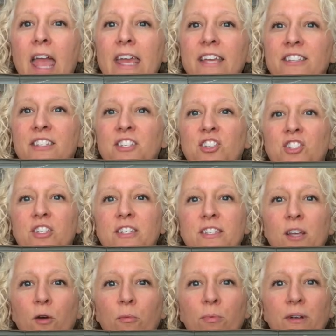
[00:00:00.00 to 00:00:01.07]
Isn't she
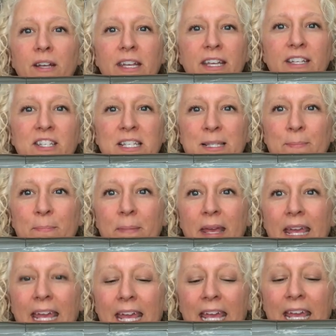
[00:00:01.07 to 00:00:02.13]
so pretty? She's
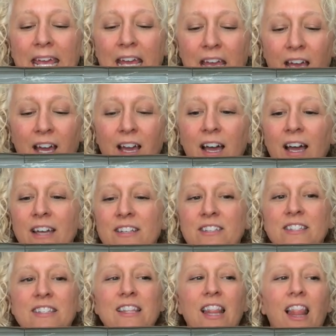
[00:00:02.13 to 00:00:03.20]
pink. I
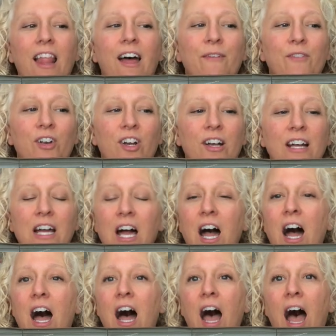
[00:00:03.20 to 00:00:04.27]
just love her.
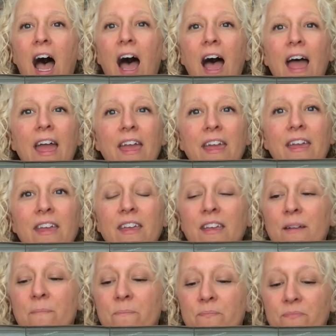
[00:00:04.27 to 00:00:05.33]
I
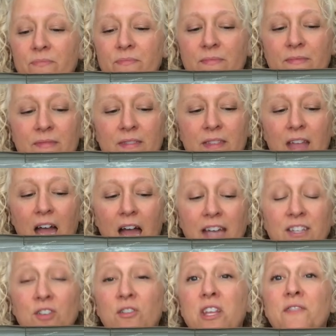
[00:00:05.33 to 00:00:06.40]
I
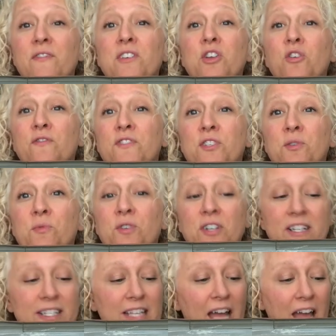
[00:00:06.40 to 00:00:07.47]
don't even know if she
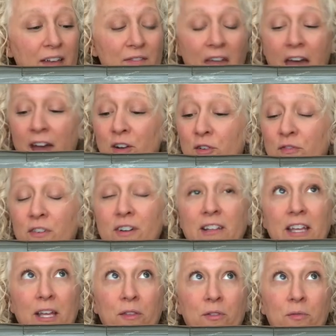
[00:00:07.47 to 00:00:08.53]
works. I've had her for
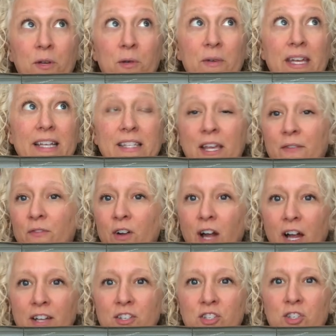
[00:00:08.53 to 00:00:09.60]
like three weeks. I
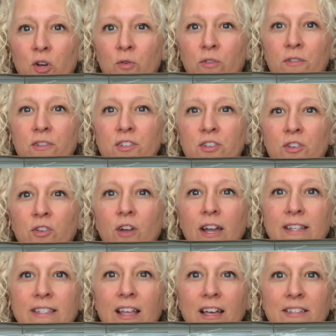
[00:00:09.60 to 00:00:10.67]
forgot to show her to you
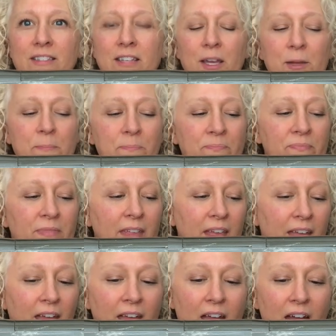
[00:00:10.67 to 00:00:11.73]
guys last time.
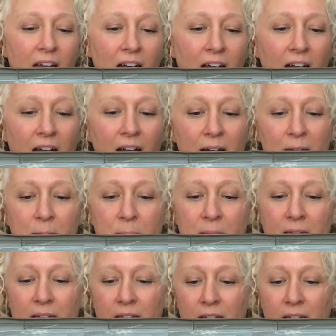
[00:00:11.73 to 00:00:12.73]
Um,